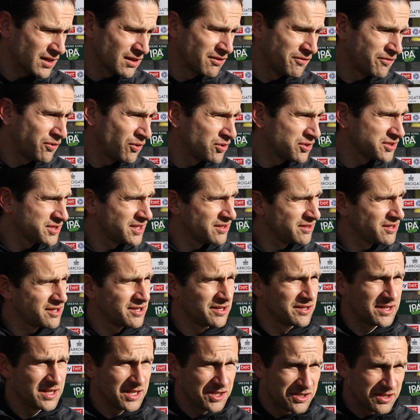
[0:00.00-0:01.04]
unfortunately the
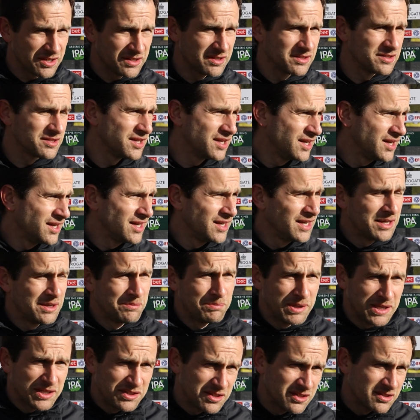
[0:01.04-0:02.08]
conditions,
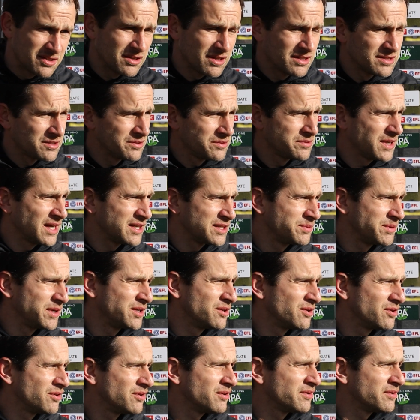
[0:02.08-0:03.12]
pitches, as we
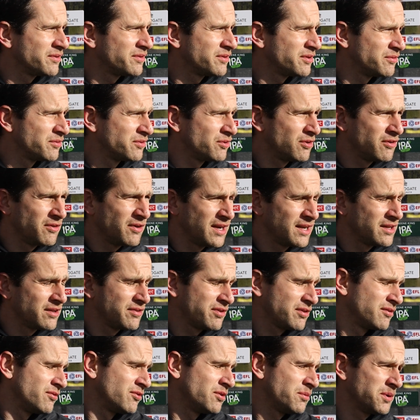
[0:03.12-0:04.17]
know,
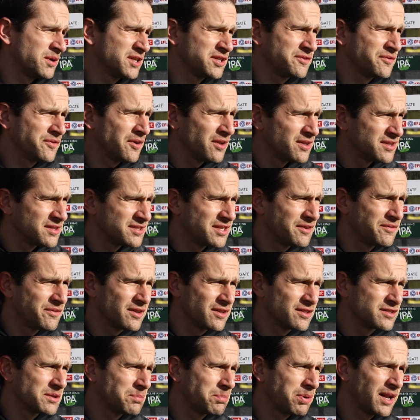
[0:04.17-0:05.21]
through nobody's fault, is
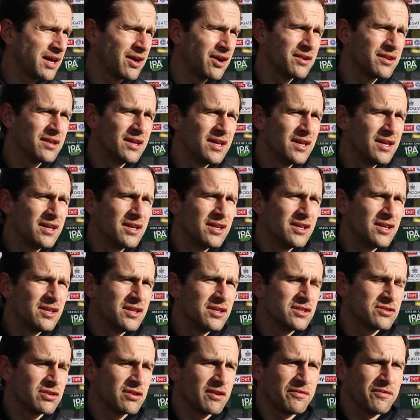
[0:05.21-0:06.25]
difficult to play on.
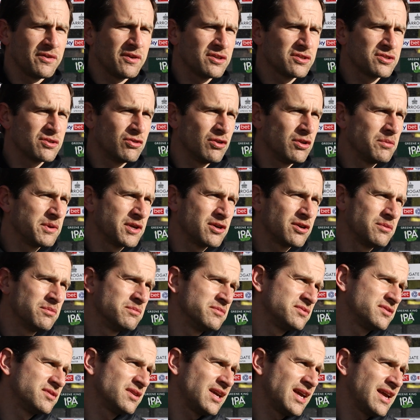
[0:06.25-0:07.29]
So the first goal
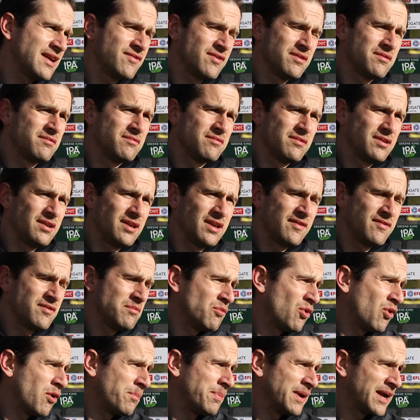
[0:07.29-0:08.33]
becomes even
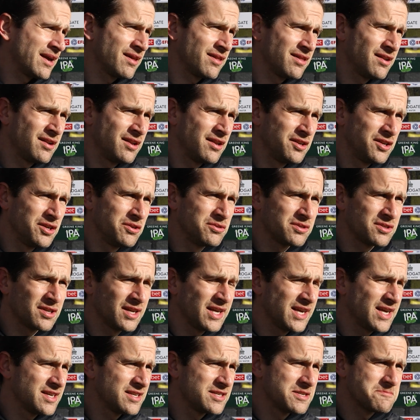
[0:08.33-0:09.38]
more bigger than it
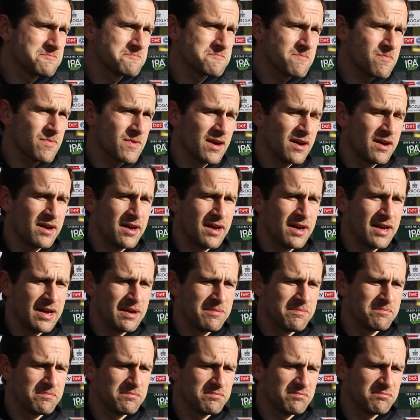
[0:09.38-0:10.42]
usually is.
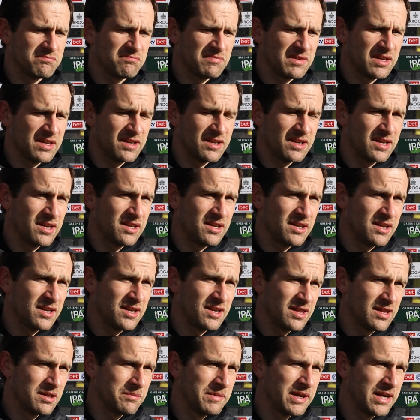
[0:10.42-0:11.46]

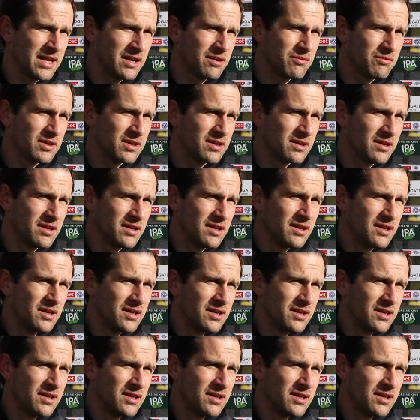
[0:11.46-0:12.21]
And at the minute we're